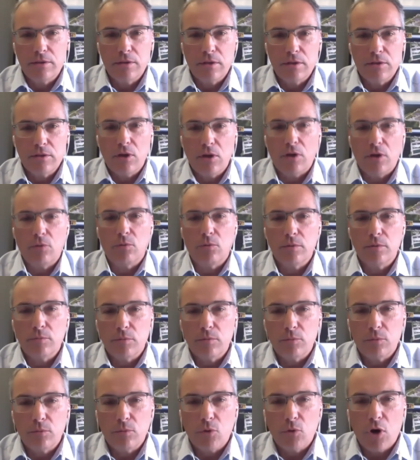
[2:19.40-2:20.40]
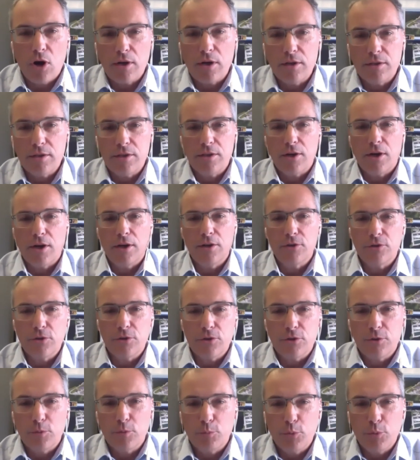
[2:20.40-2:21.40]
it's not rocket science
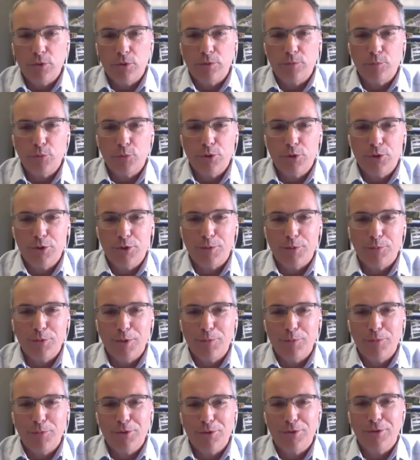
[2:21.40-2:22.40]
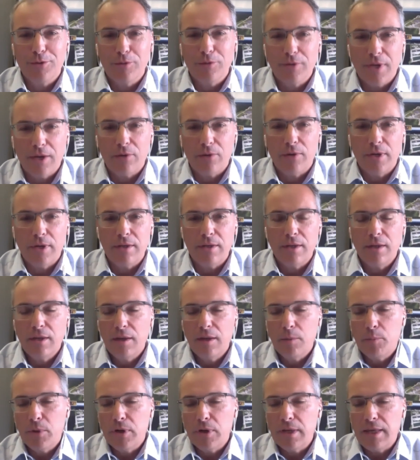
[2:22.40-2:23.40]
just to put some numbers to that. Right.
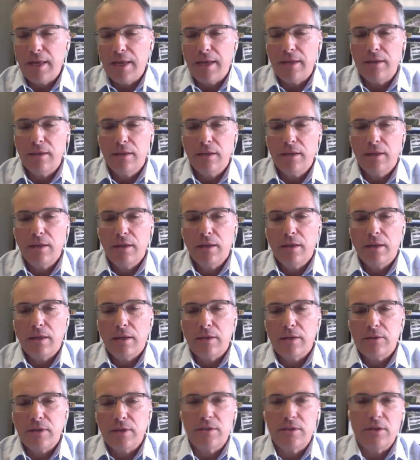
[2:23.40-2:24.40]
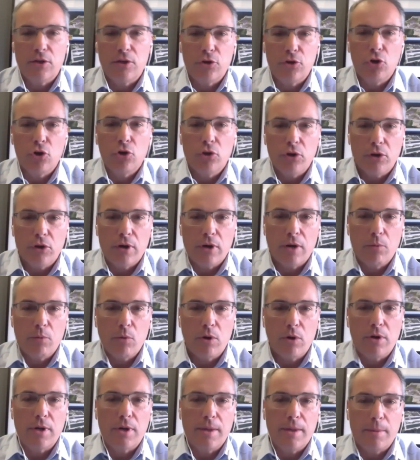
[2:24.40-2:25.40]
But again, as I said earlier, I
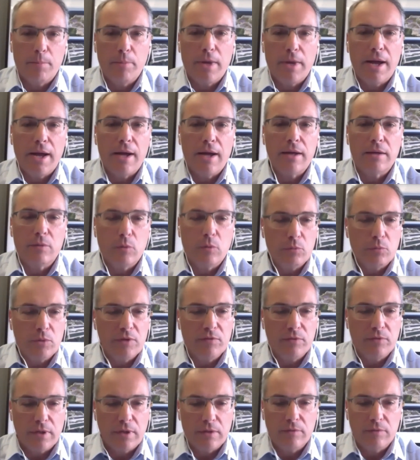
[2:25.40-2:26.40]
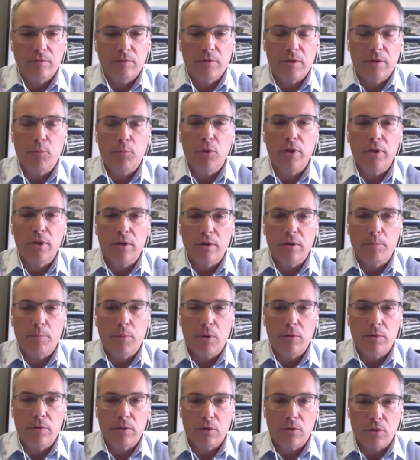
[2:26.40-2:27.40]
want to come back when we've completed
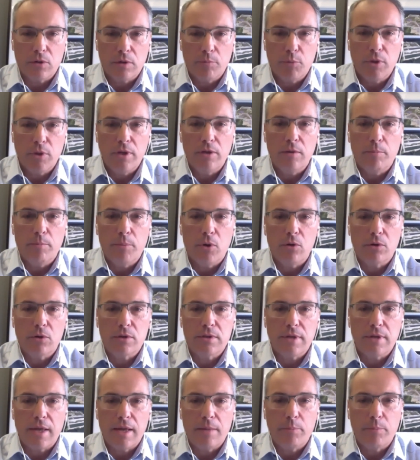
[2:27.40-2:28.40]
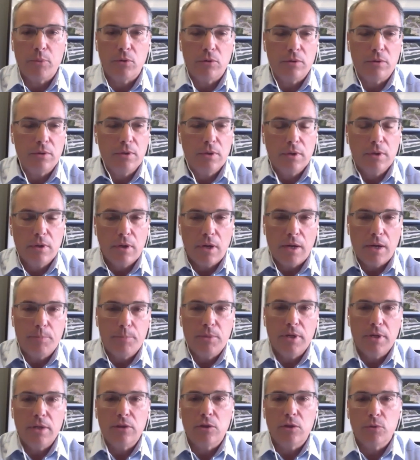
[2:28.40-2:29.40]
the bulk sample,
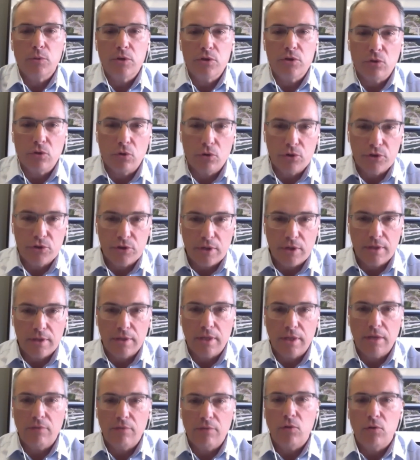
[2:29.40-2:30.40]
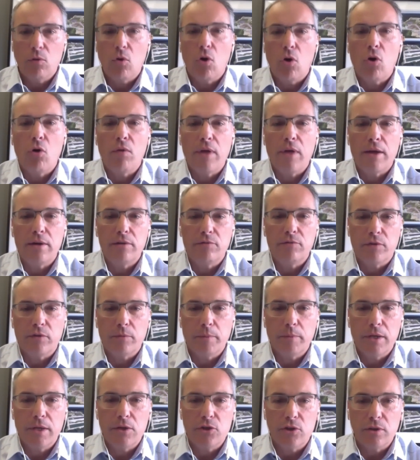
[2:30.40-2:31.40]
update the resource and give you all that
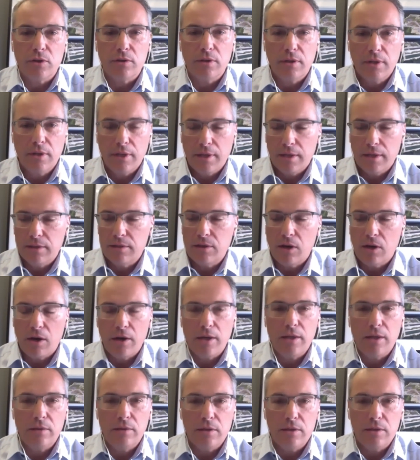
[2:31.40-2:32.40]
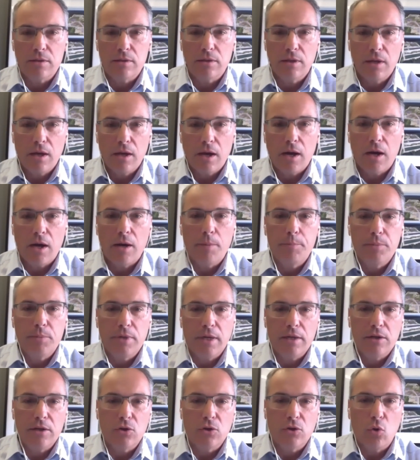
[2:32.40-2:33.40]
information and tie in these
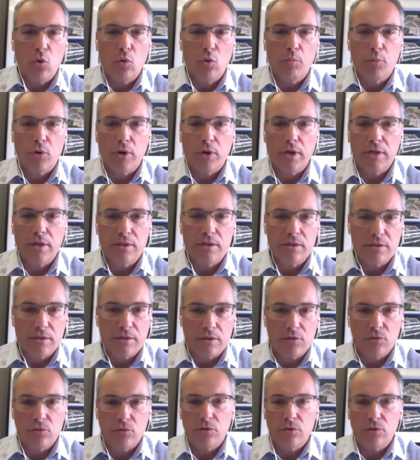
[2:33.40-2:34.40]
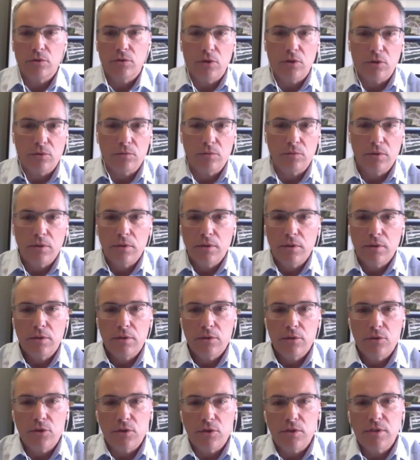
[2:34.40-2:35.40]
updated gold prices and, you know,
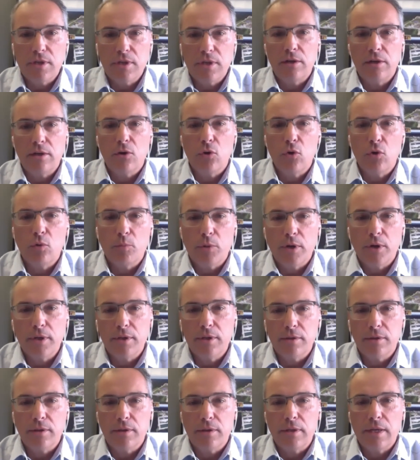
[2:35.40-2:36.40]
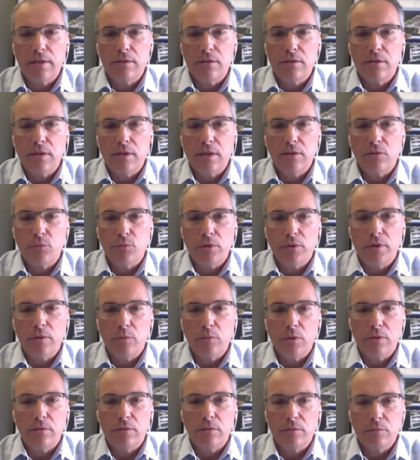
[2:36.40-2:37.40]
just send it home. Right. And that's really
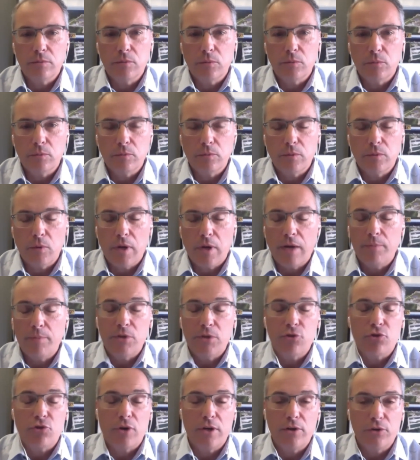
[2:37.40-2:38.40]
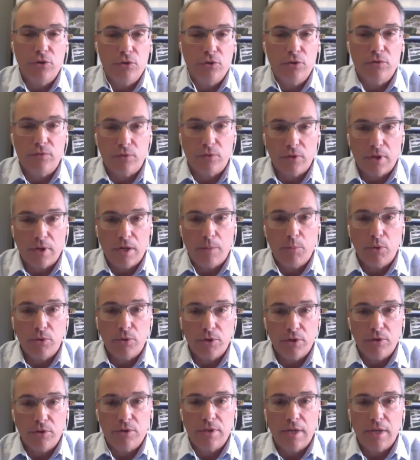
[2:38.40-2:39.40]
I've been trying to do this for a couple of
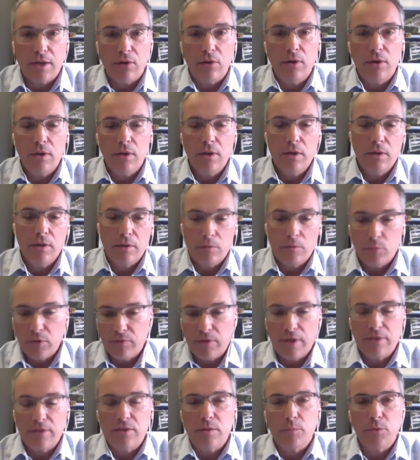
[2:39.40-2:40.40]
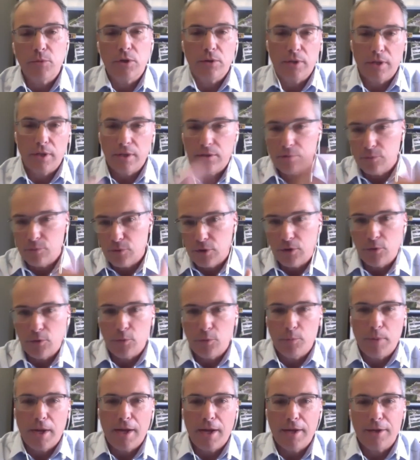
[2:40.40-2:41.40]
years now. We've had some delays and we can go
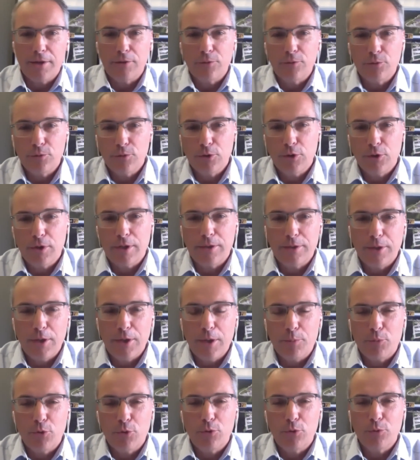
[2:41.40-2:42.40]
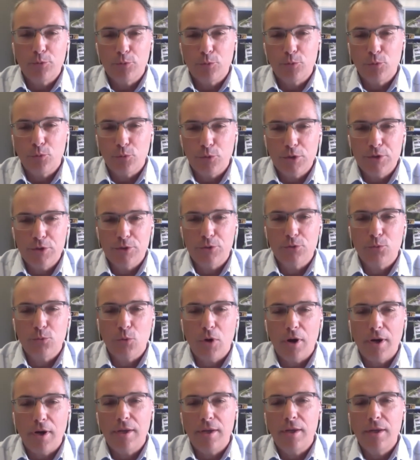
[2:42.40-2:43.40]
back and look at the April reasons
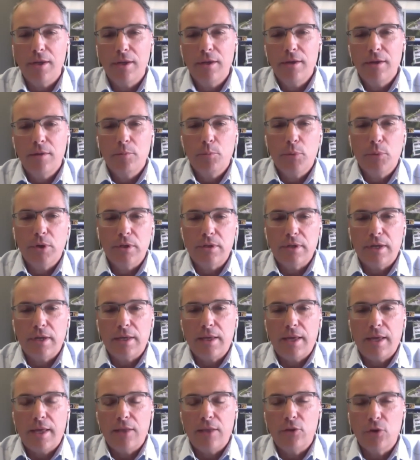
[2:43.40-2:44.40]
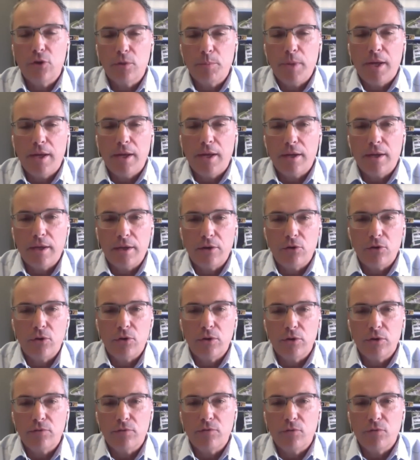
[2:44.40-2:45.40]
why, but I can't look back. I can
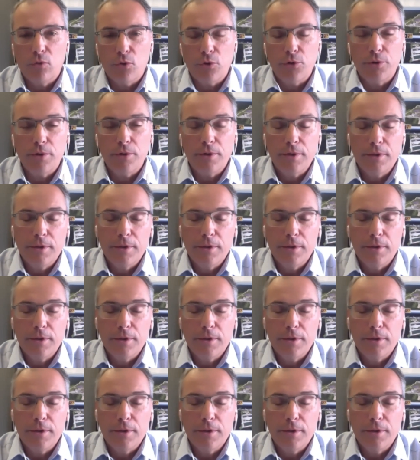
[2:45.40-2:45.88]
only look forward.